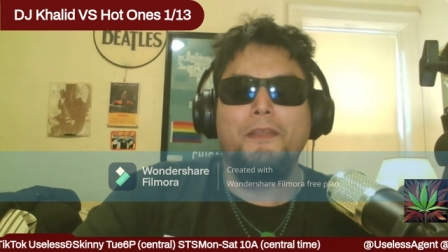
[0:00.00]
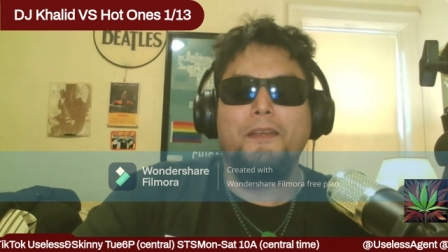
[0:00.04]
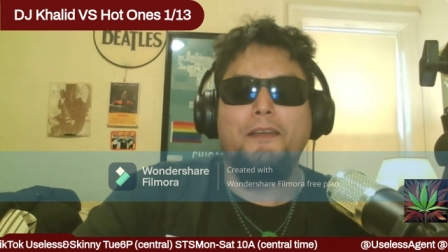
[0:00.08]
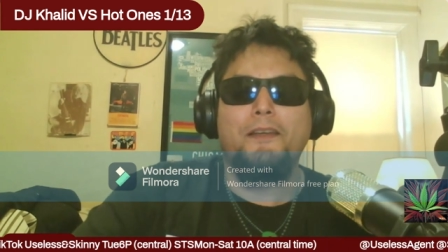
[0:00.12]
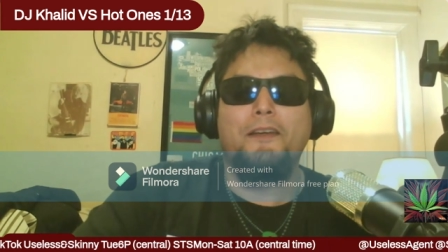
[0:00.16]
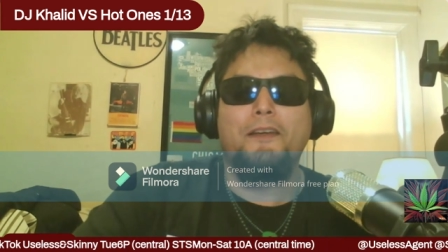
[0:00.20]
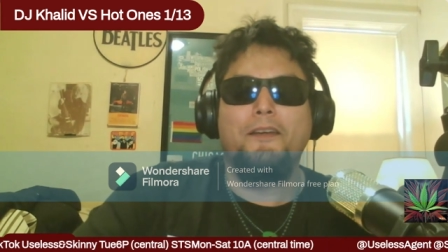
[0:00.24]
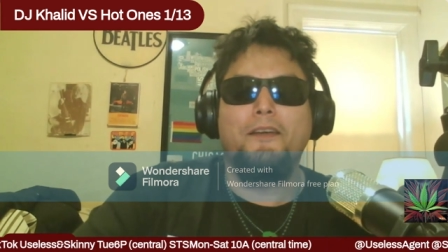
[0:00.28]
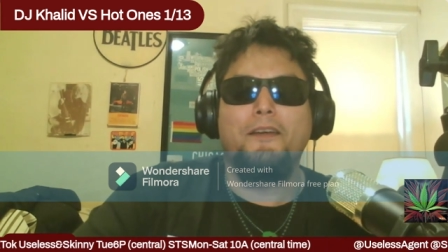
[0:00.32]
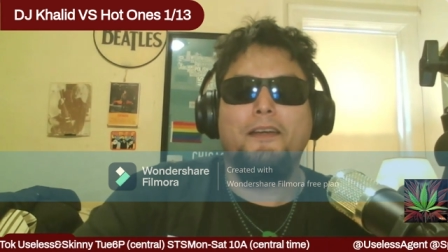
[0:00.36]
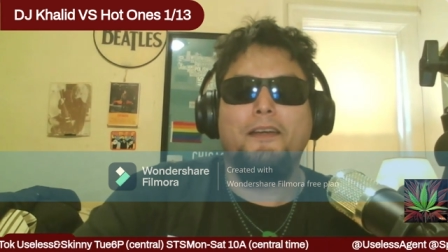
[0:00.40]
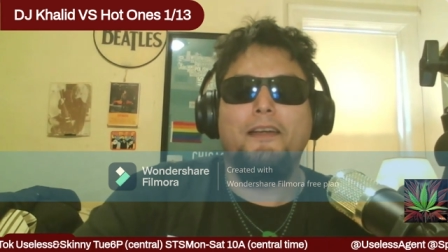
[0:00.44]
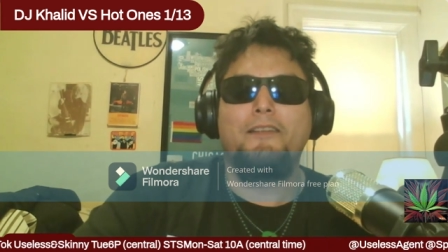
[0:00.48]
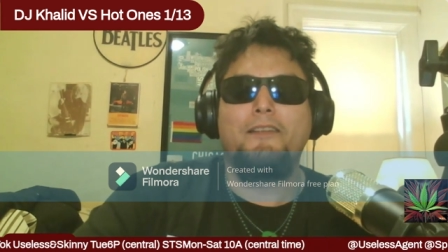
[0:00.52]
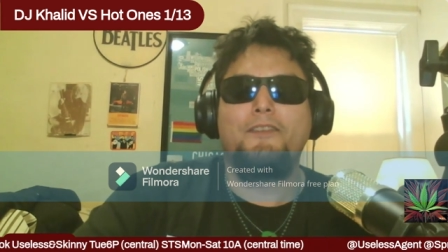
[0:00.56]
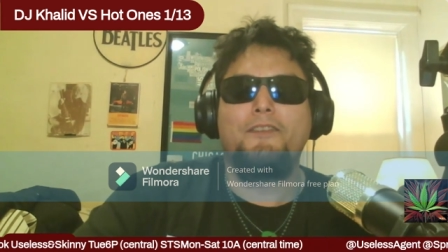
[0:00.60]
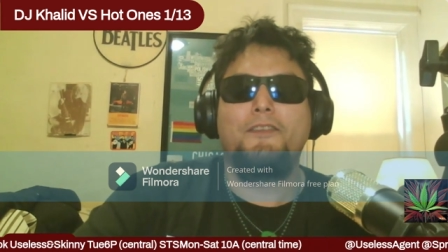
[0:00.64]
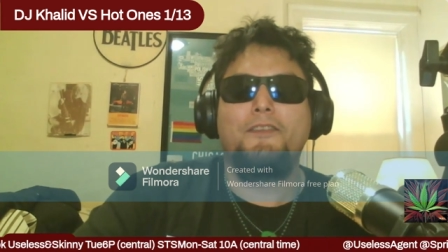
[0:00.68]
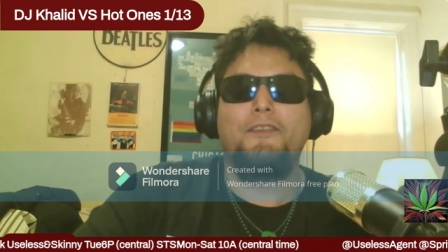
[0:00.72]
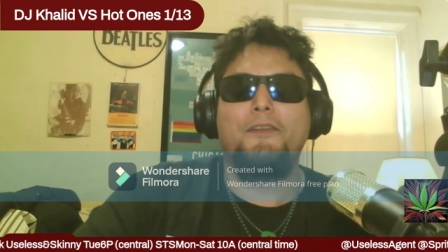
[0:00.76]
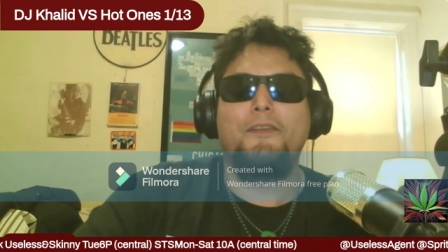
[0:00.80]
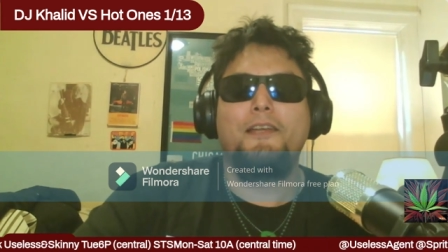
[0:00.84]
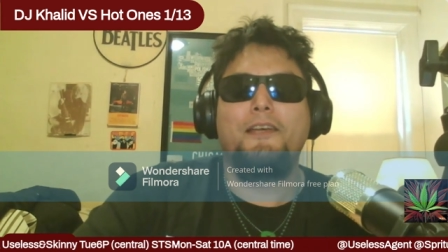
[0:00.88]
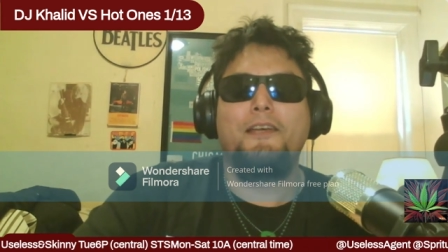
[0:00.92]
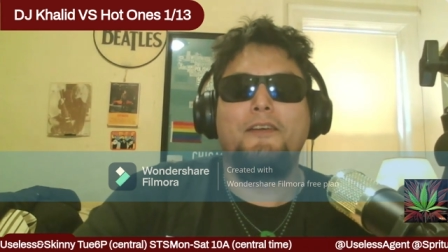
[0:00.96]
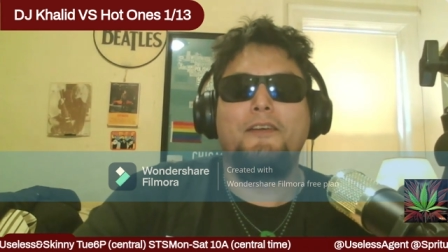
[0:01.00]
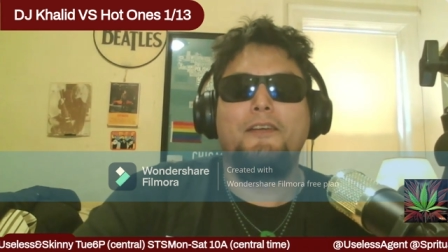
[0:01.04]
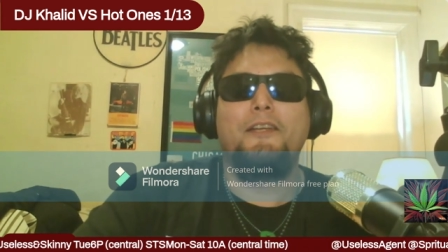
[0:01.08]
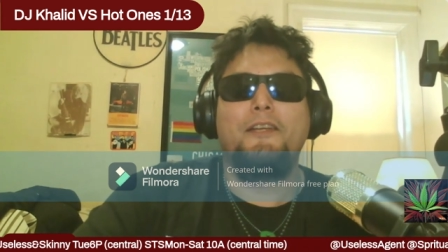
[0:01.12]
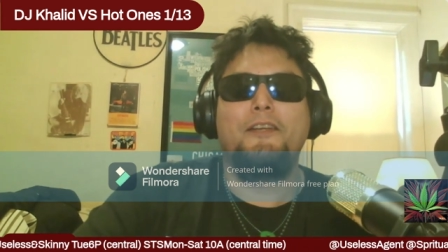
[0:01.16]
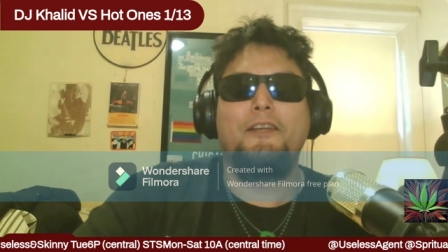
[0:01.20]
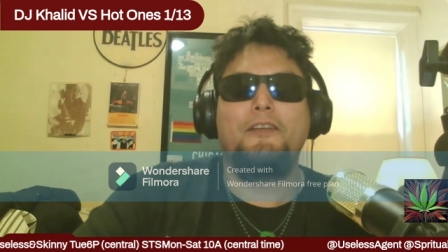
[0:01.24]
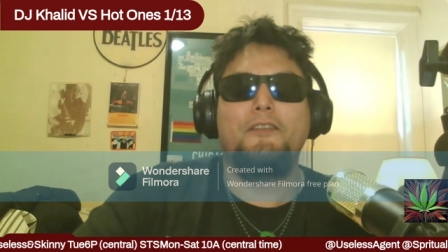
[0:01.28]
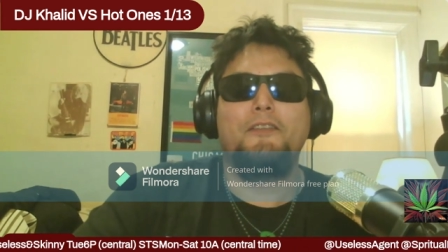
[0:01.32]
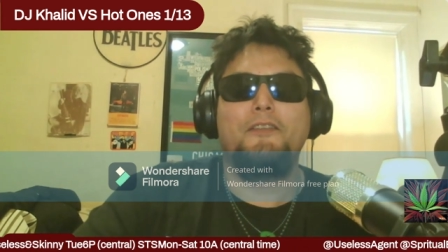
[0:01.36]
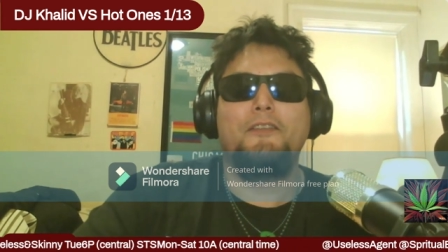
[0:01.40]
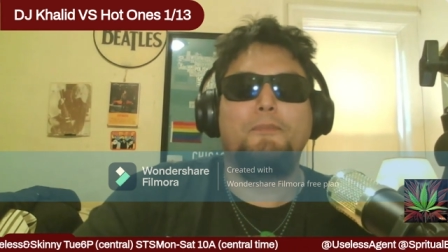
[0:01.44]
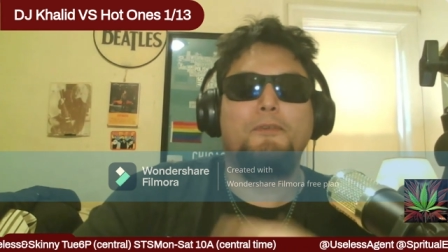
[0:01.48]
All right, so now
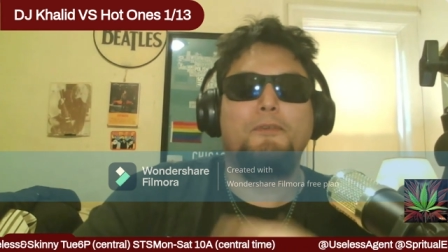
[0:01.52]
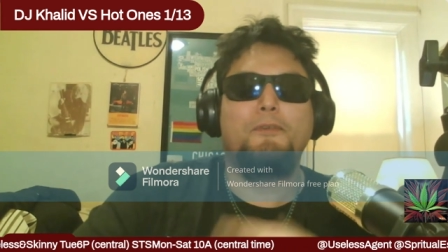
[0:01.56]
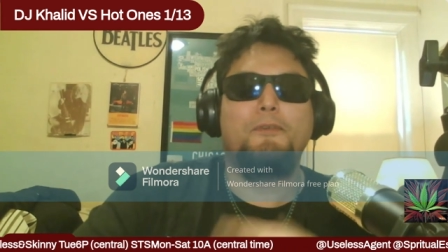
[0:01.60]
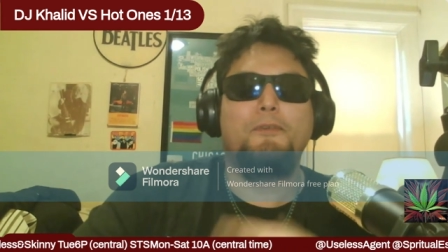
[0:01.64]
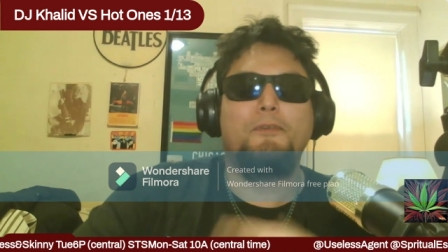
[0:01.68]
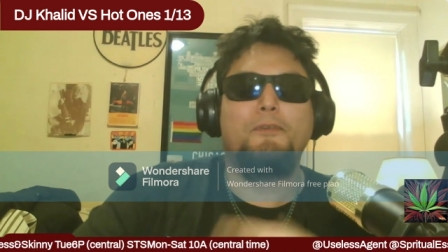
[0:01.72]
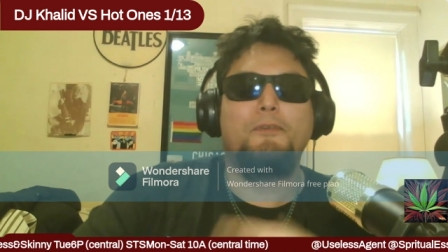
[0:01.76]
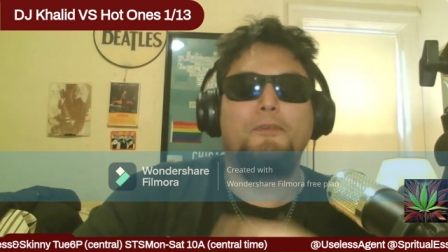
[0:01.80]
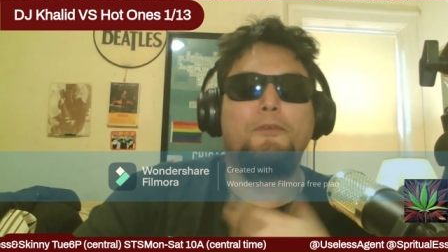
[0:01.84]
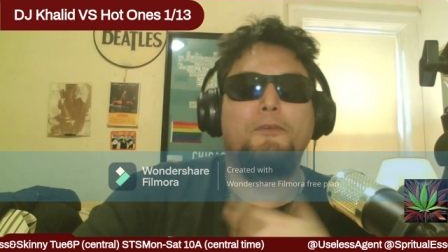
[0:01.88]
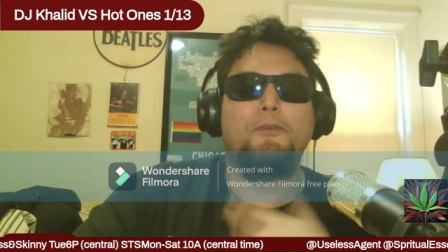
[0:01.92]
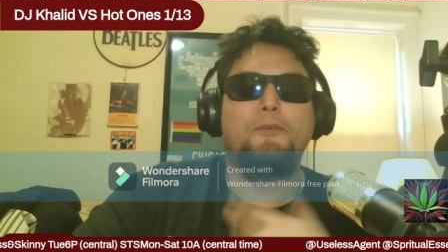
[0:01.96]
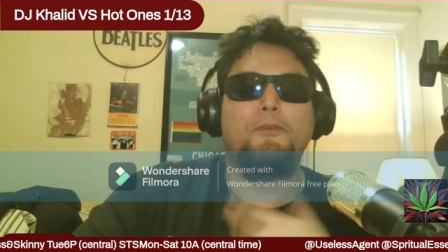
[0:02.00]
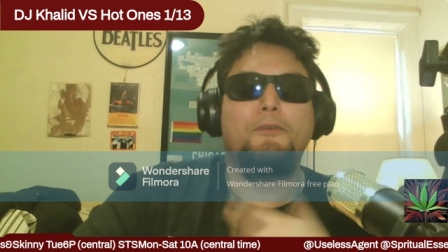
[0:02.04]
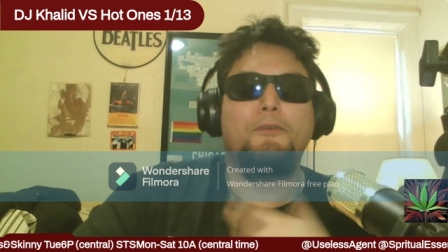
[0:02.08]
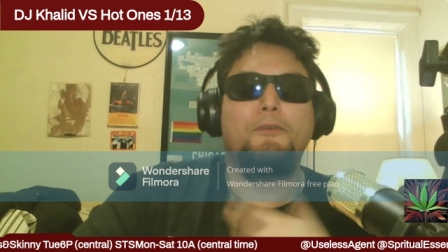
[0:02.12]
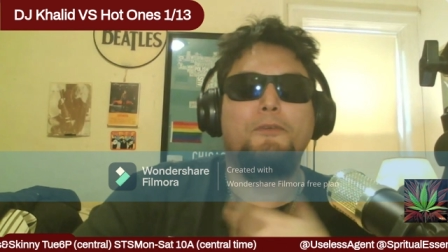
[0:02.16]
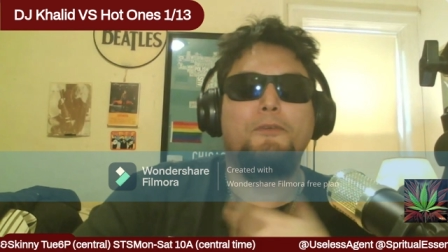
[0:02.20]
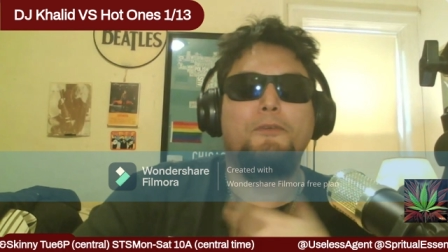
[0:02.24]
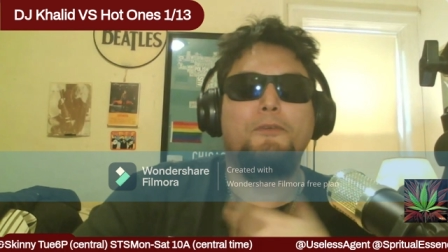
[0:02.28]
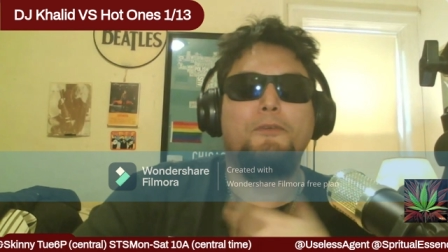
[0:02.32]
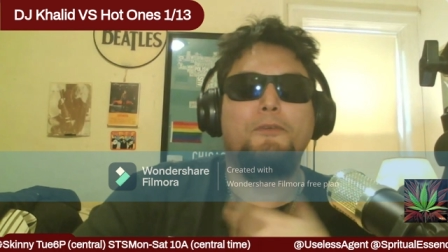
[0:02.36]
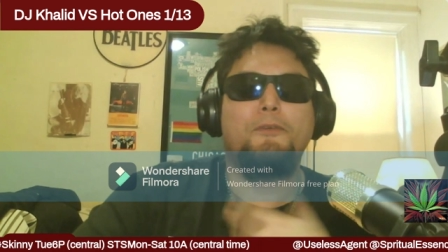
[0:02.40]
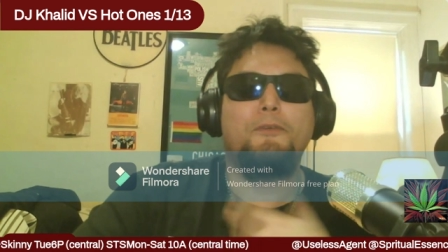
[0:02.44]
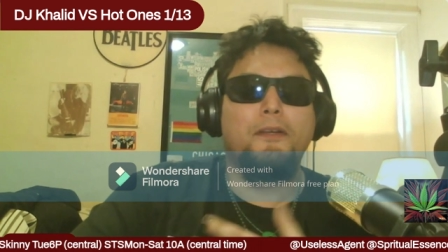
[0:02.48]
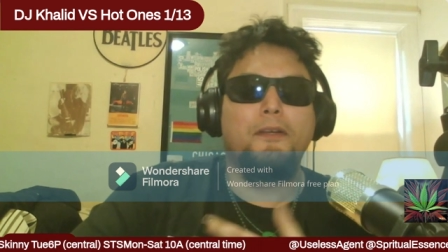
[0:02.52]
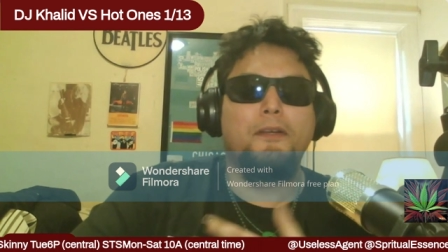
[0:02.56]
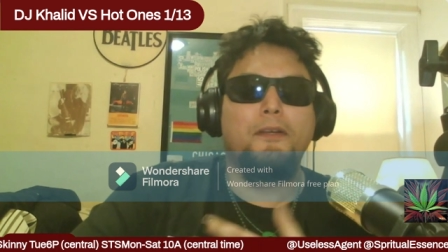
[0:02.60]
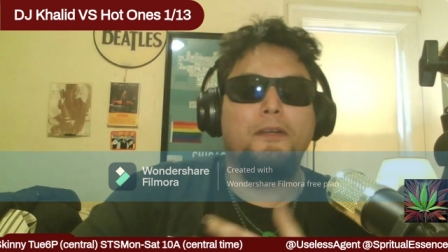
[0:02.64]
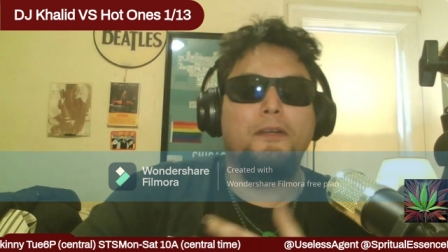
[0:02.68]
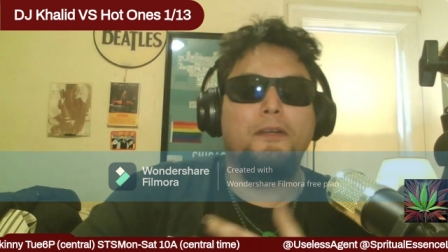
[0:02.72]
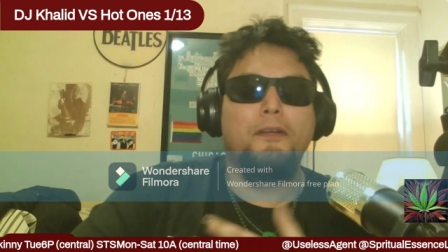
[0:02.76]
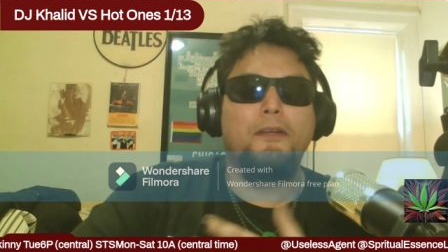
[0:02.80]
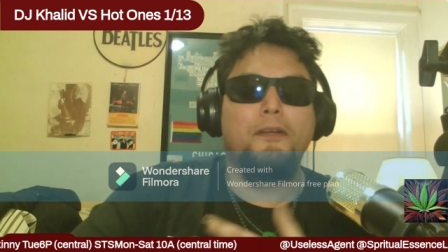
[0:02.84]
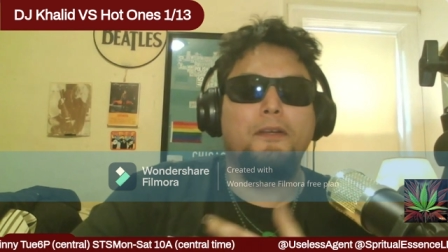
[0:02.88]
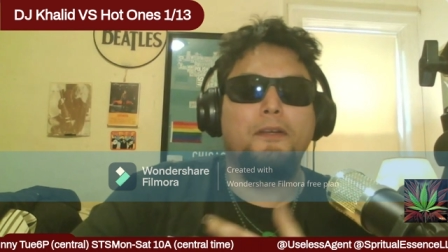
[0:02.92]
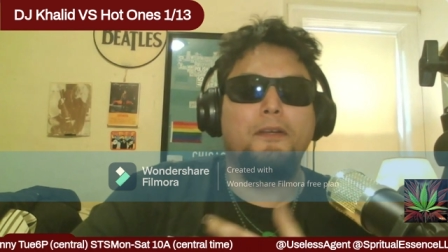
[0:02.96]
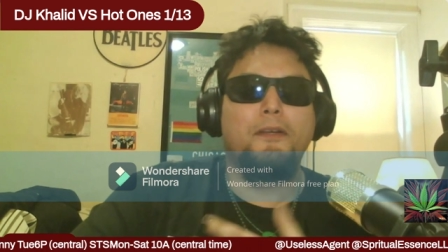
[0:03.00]
here's Bill Burr,
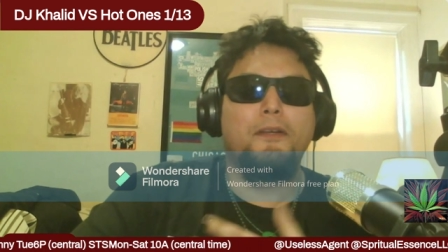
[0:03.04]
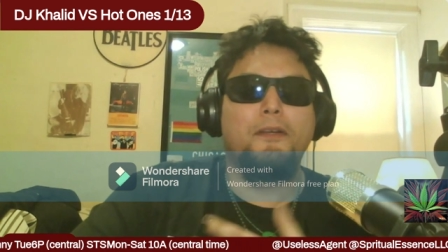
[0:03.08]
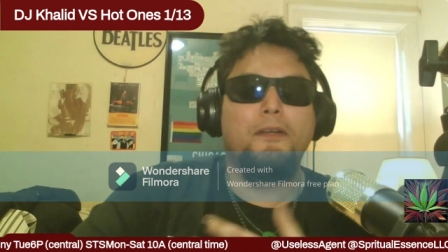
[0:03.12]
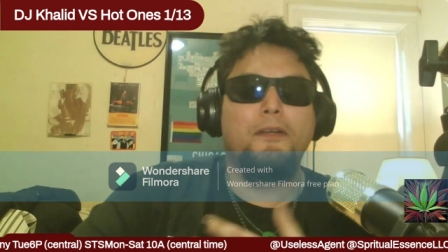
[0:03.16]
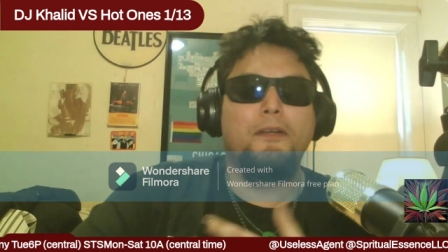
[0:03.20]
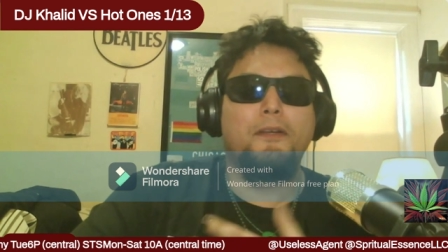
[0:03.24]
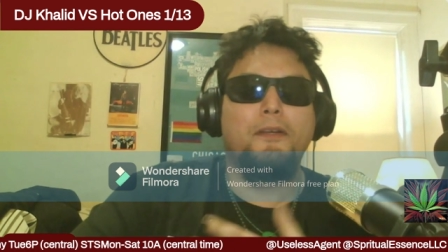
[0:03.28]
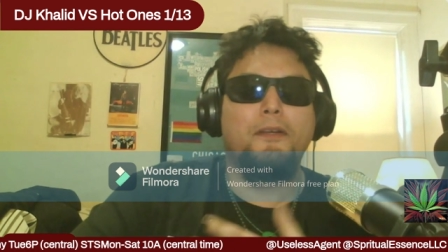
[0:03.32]
another